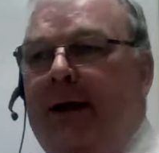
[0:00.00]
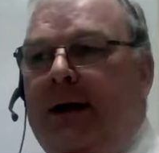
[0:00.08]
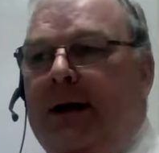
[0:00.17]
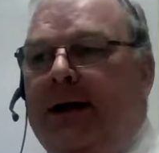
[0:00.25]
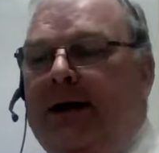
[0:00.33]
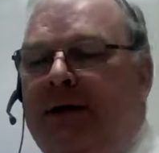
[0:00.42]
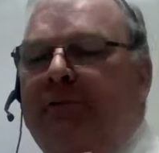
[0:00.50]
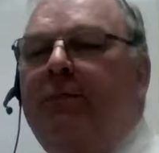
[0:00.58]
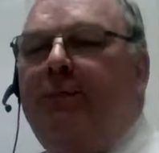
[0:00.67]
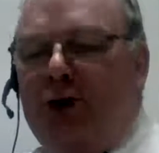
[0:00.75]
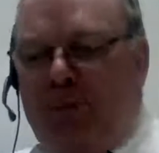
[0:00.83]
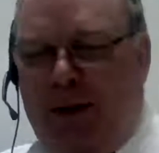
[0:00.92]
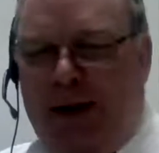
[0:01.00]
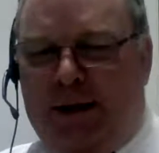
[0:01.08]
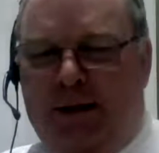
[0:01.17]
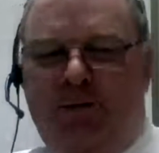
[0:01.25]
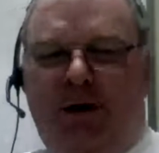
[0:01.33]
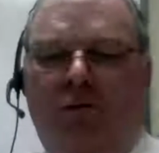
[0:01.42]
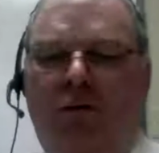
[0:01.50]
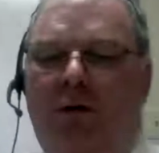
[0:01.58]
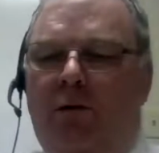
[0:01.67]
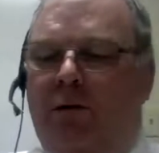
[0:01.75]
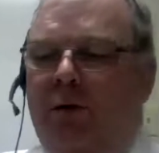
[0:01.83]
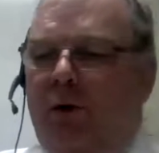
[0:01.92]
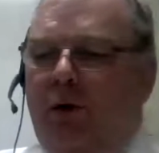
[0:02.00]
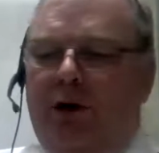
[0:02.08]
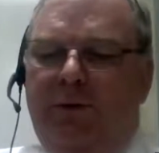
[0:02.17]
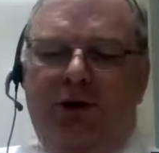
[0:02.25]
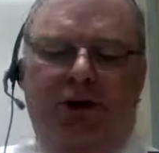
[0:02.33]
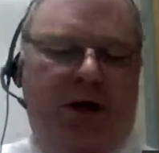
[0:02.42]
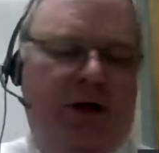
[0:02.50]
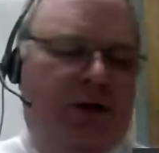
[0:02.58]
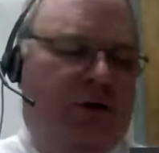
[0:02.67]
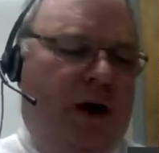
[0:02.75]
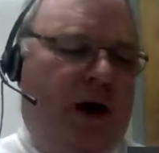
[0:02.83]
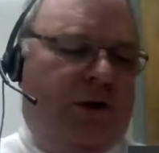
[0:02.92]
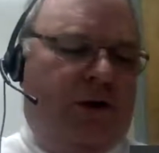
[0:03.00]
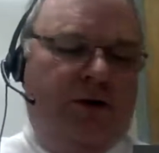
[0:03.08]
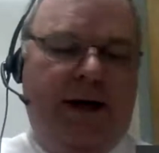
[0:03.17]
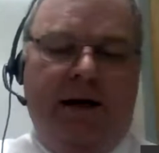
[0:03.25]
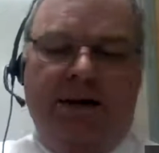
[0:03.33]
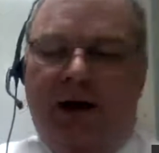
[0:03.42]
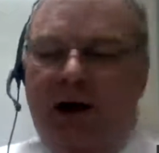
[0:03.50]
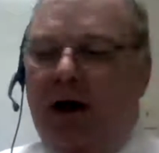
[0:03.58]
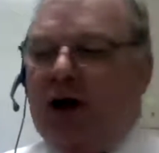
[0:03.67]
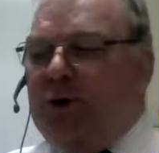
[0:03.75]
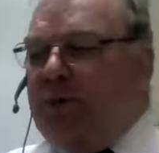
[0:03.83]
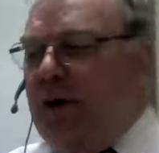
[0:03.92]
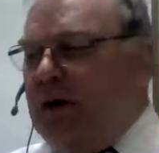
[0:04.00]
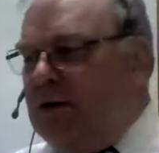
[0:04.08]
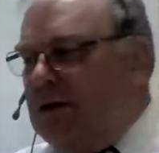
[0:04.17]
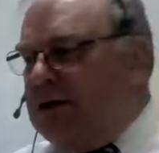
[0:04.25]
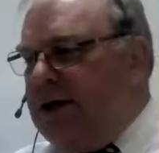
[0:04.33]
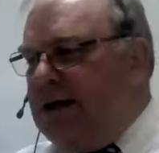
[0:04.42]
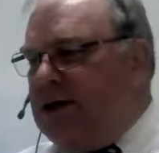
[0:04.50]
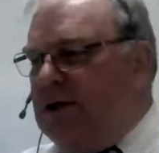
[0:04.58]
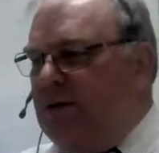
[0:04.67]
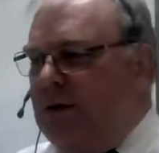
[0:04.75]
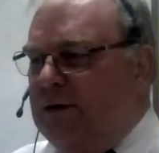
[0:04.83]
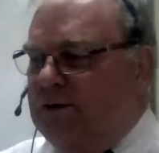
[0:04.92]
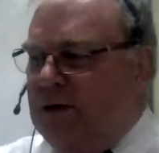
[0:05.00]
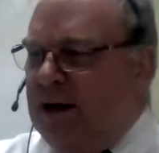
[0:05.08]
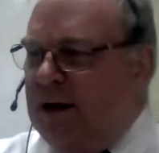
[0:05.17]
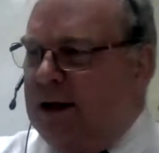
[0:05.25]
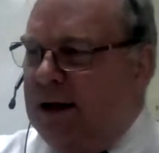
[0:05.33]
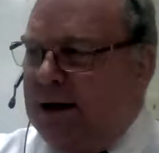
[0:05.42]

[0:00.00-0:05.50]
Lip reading: a different perspective than what we were going to be studying throughout the text. A large part of the text that we've studied